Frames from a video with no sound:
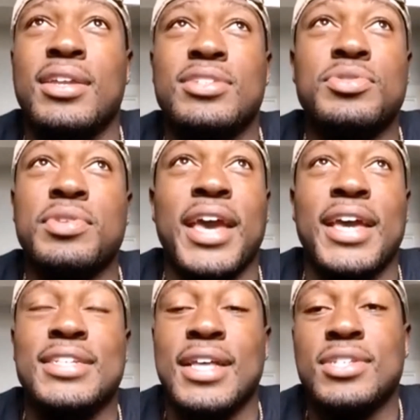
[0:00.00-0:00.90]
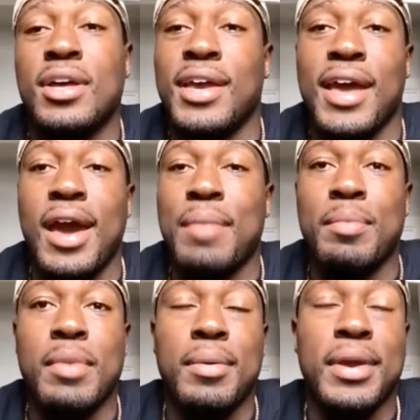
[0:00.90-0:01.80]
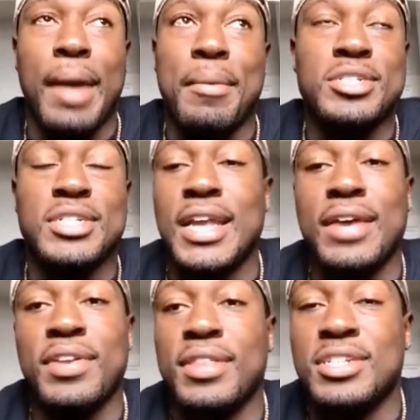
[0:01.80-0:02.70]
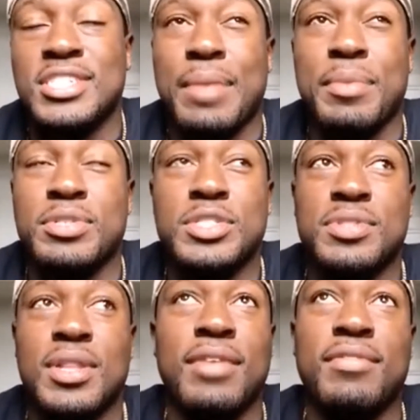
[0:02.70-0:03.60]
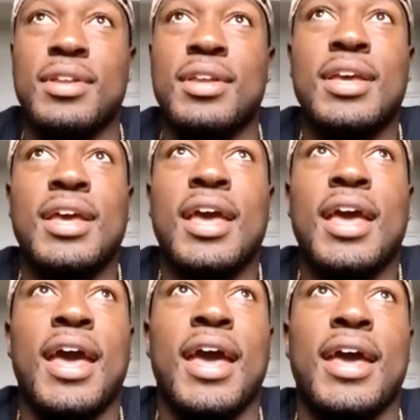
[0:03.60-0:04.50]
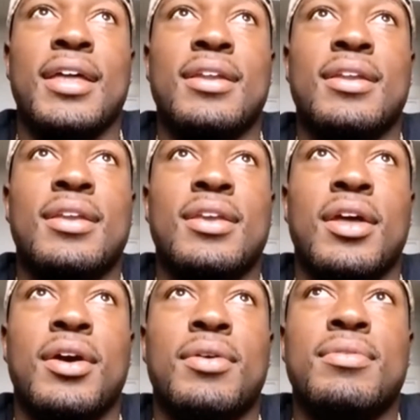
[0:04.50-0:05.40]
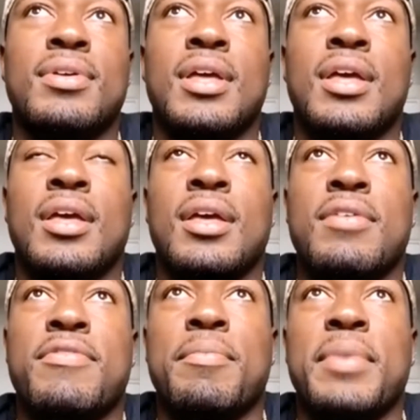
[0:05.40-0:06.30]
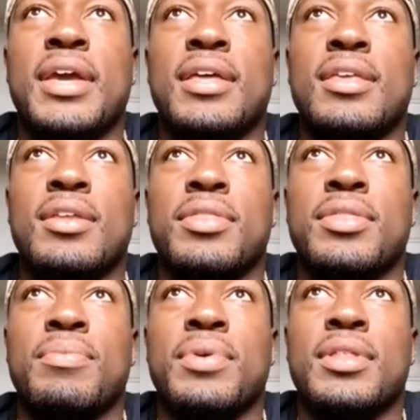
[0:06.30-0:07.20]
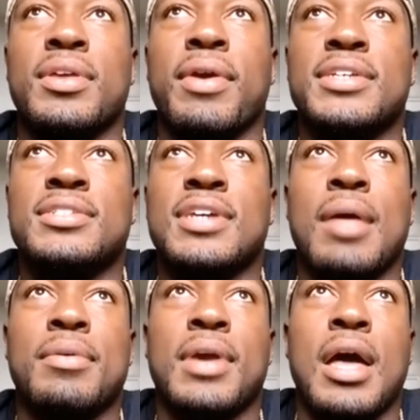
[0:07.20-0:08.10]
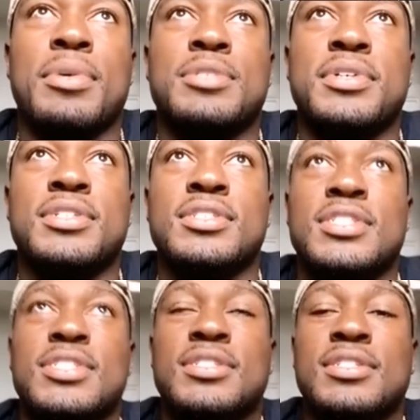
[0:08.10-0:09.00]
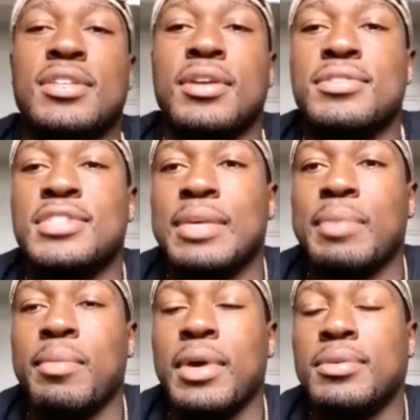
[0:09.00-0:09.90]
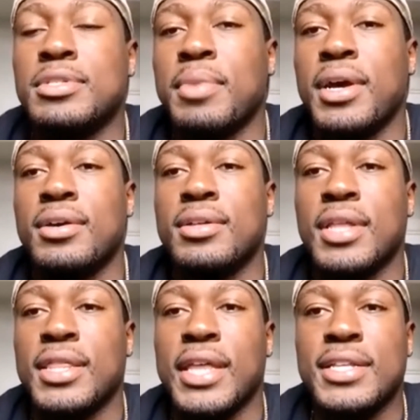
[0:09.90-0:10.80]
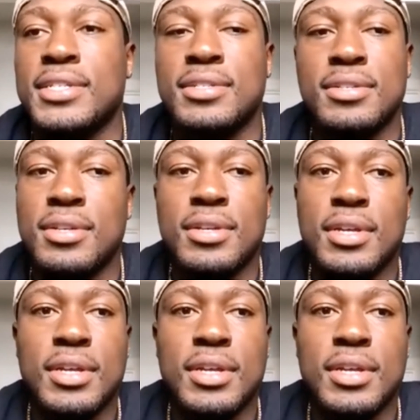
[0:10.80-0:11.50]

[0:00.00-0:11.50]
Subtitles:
and a suitcase, and that's all he had. My mom came here; she didn't have anything. She came here when she was 11, and you know, for me, one of the greatest accomplishments is just seeing my mom smile. Like that.